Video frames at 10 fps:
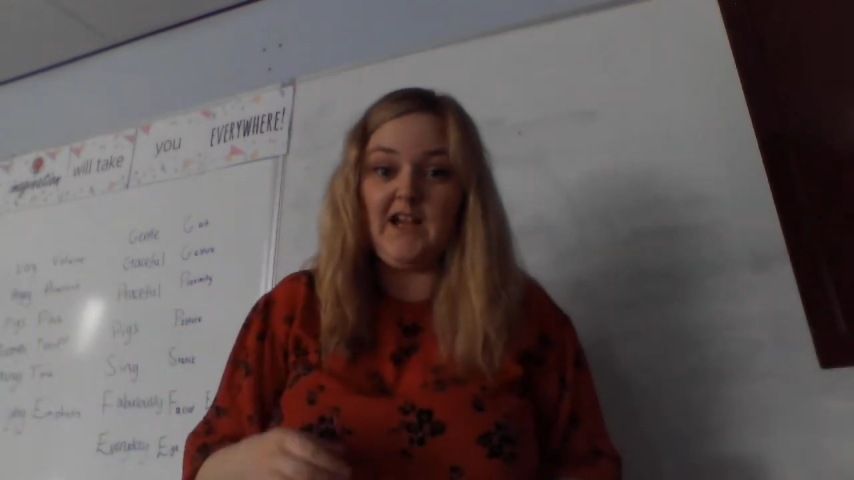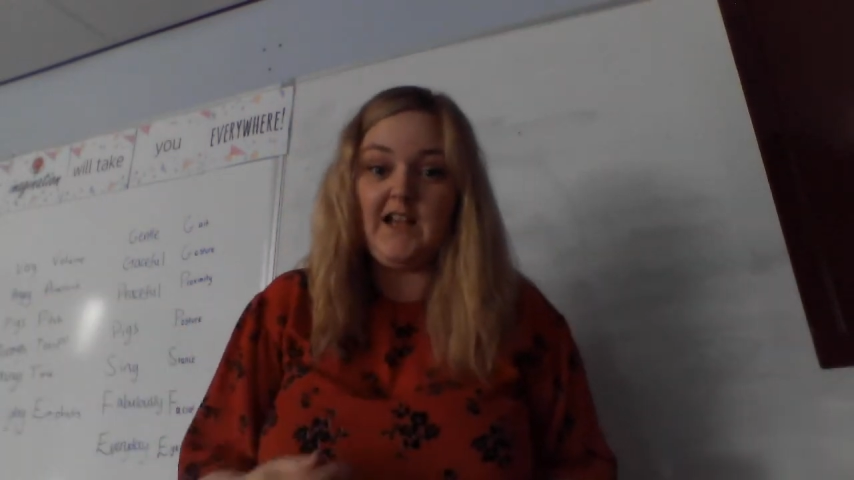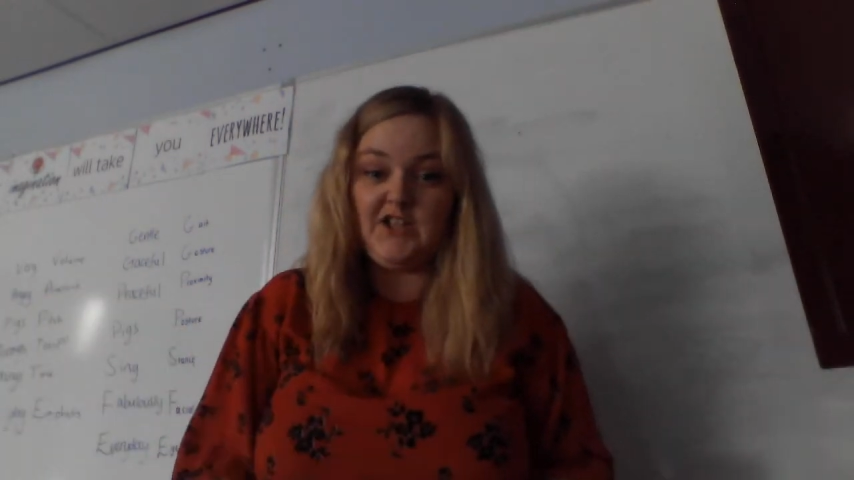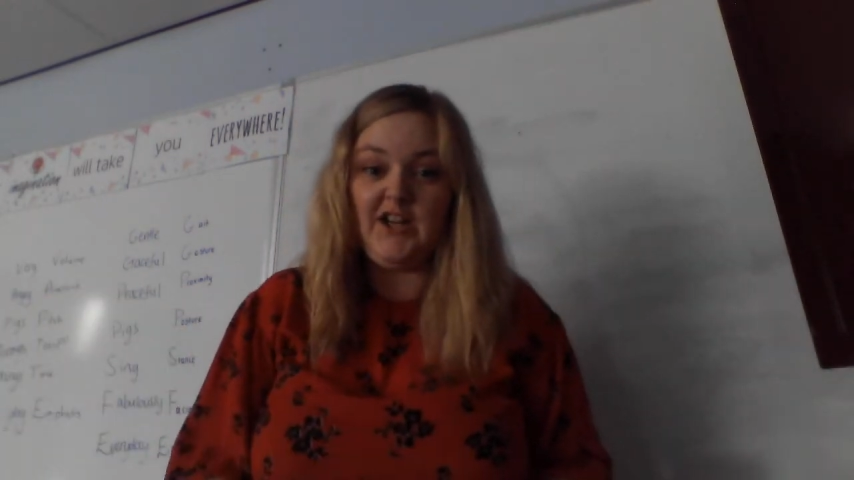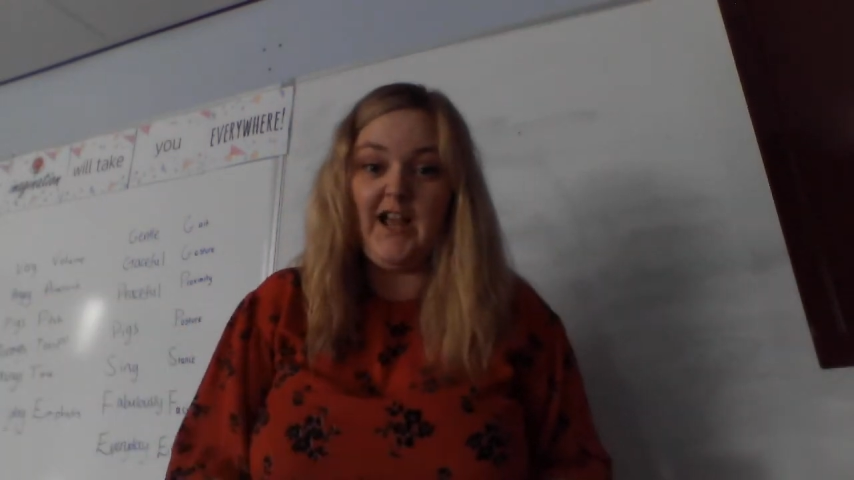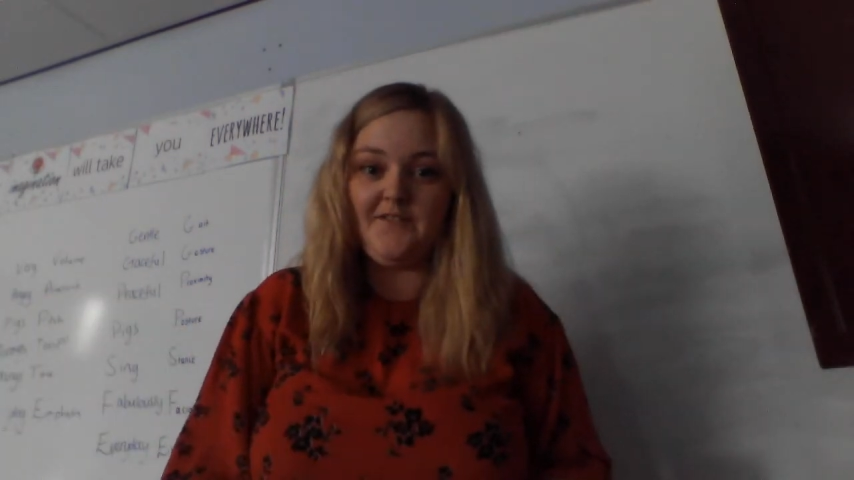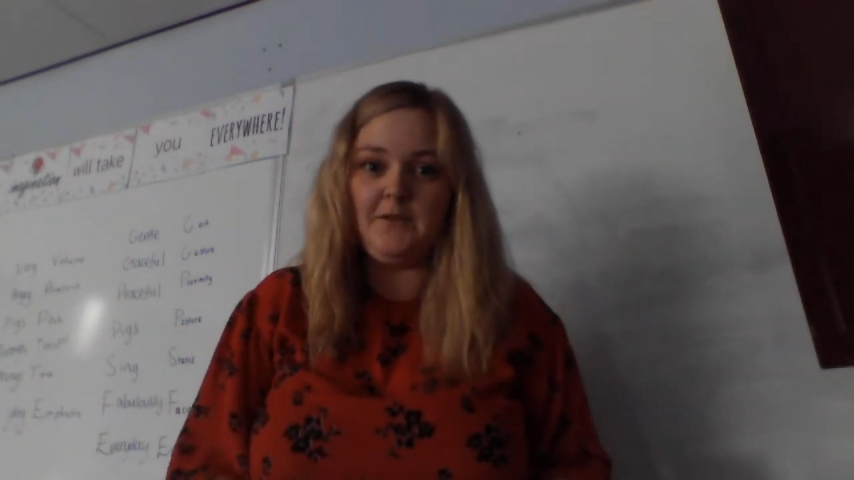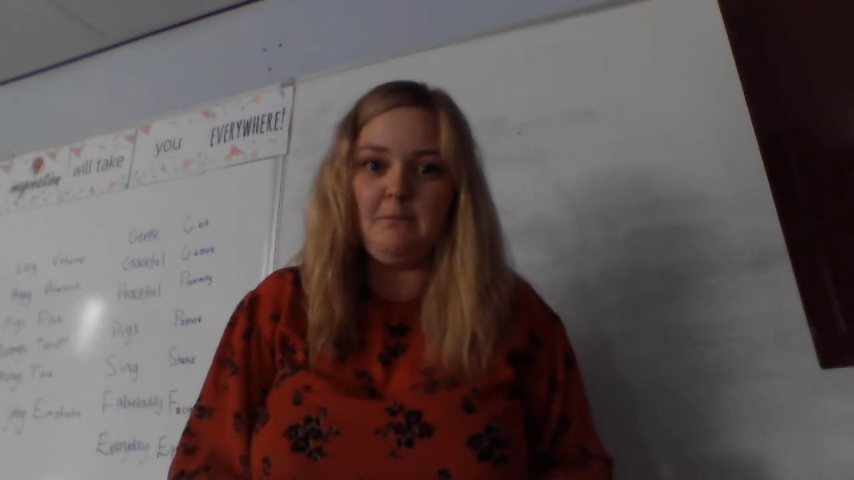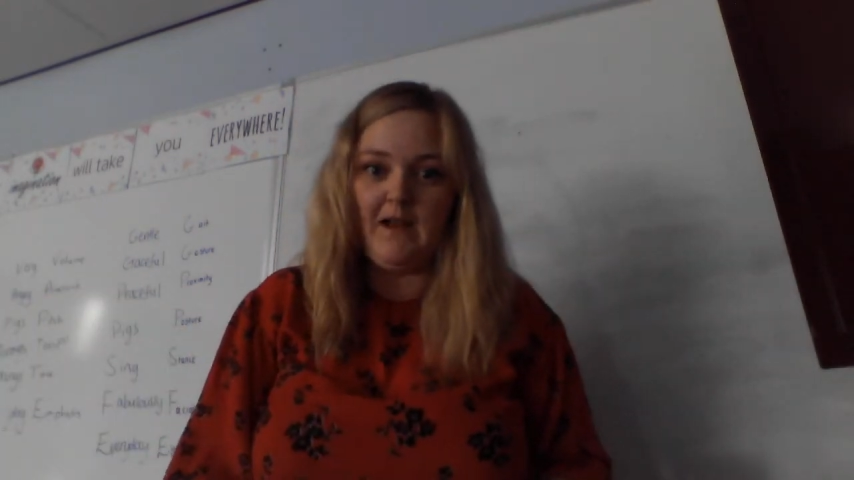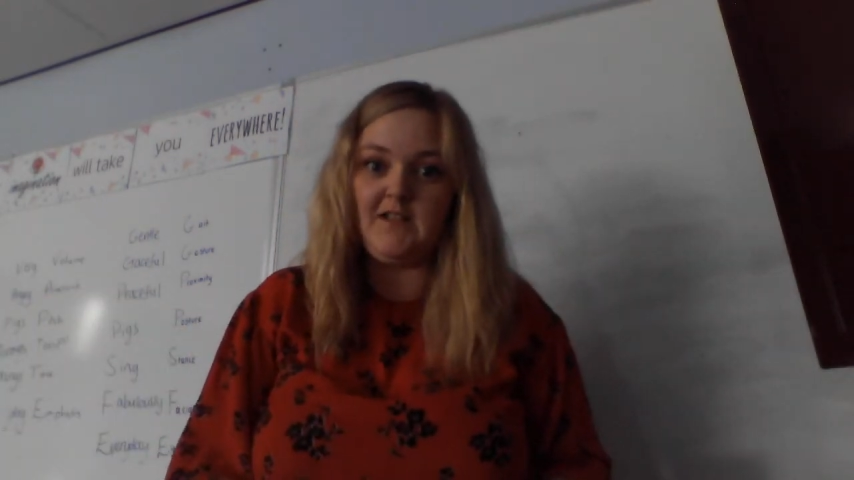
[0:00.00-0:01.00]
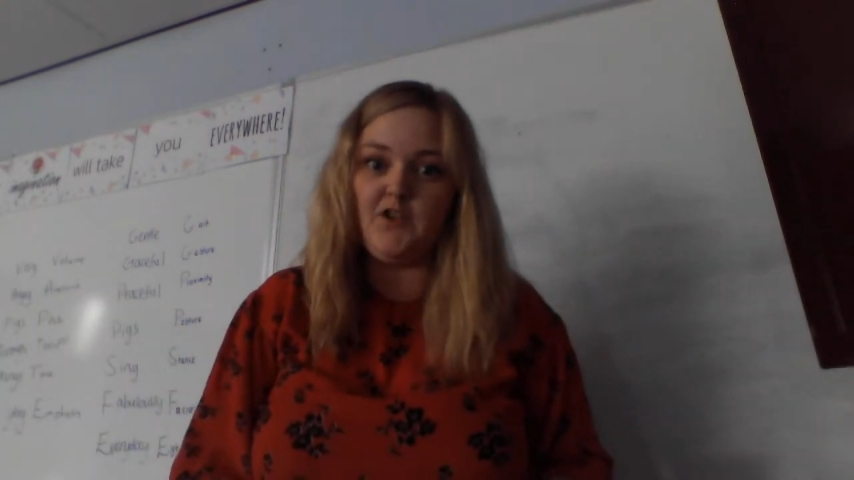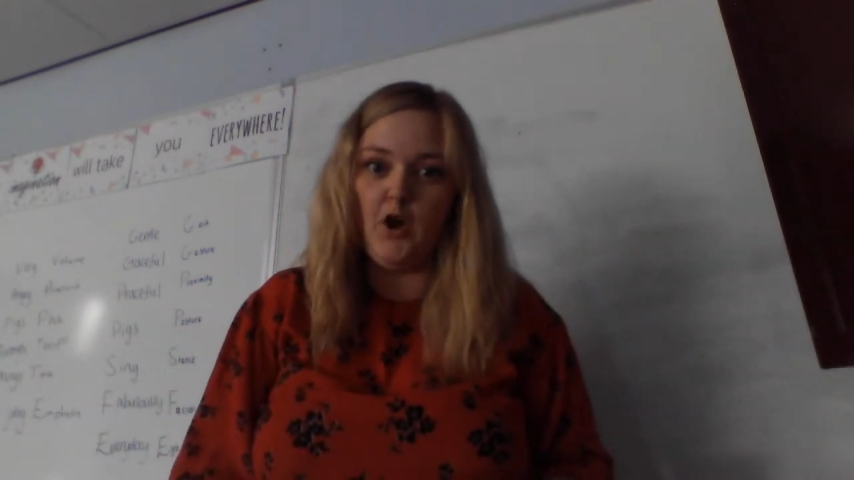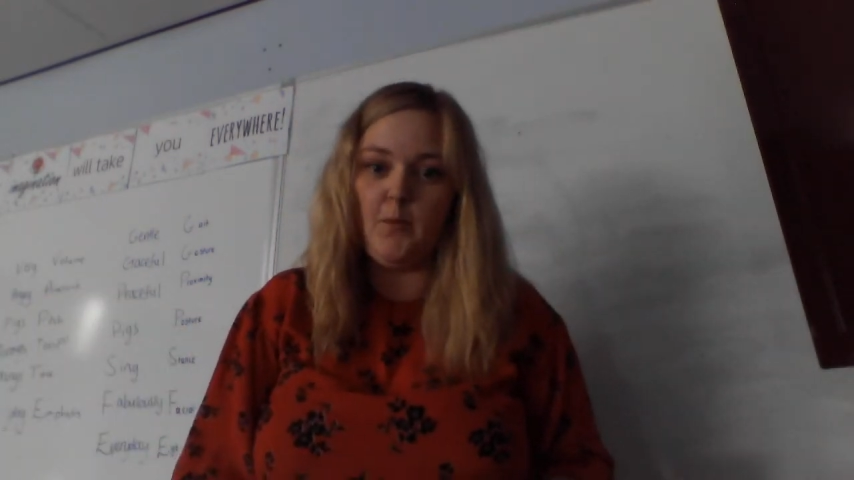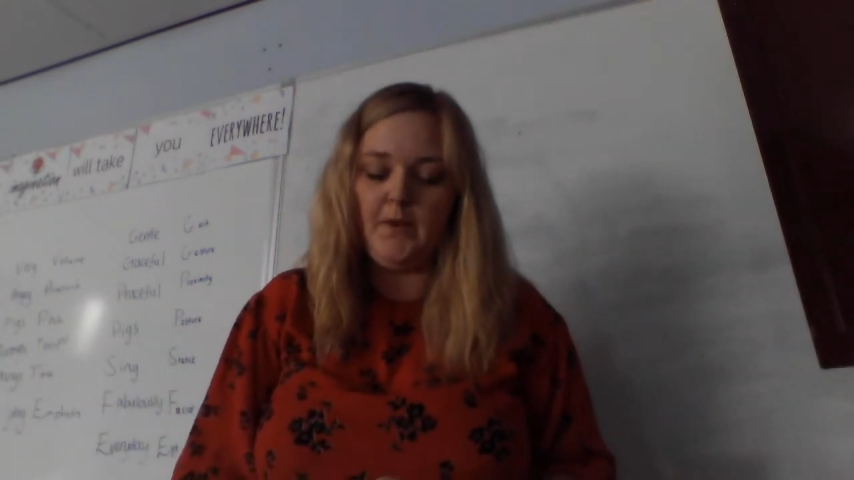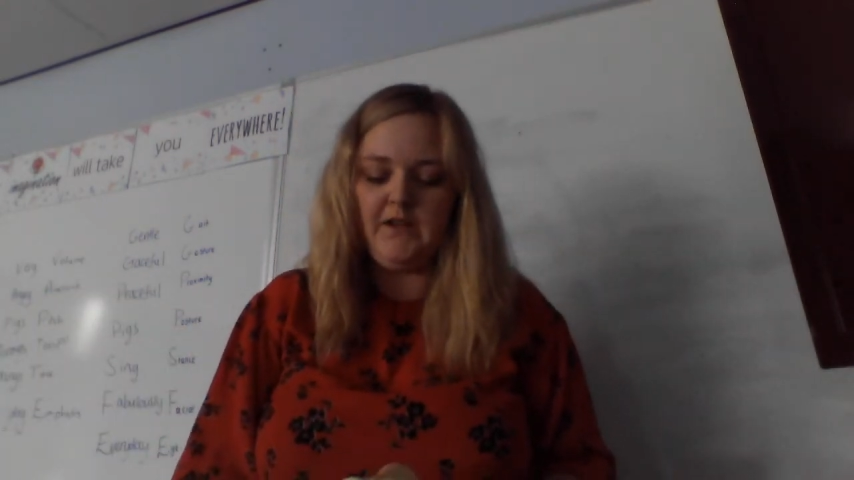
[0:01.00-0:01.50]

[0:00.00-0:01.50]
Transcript: actually have to mask up.